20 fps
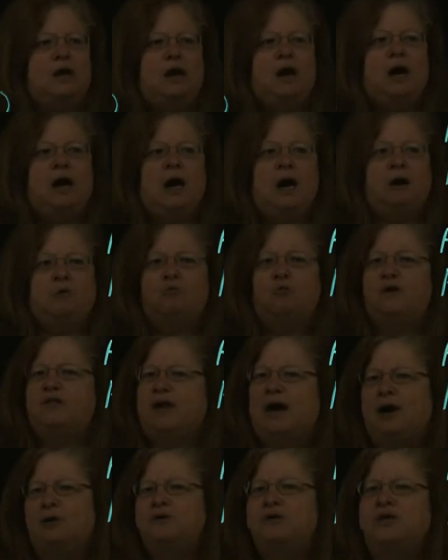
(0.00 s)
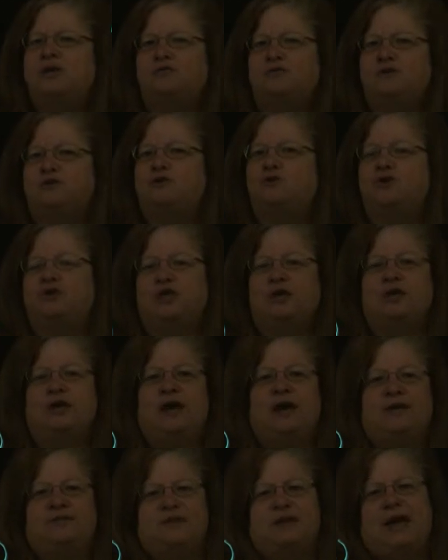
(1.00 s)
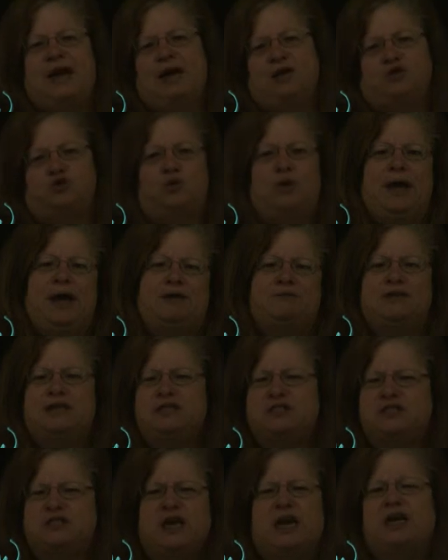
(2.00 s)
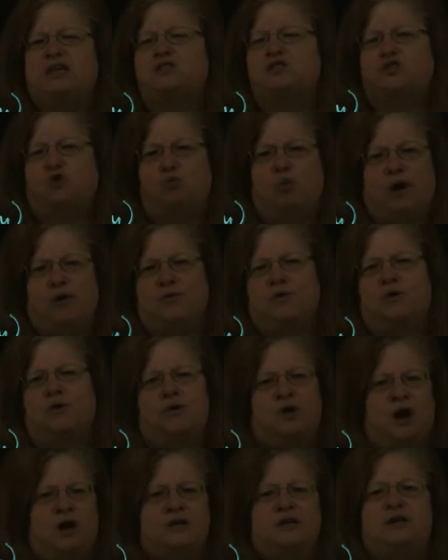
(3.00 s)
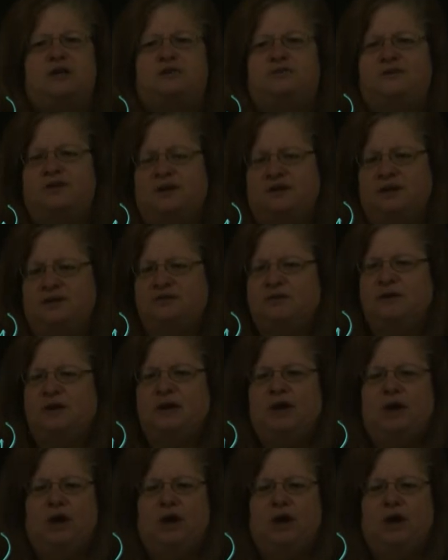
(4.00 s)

Uh, without even looking at the actual evidence as to whether or not he did it.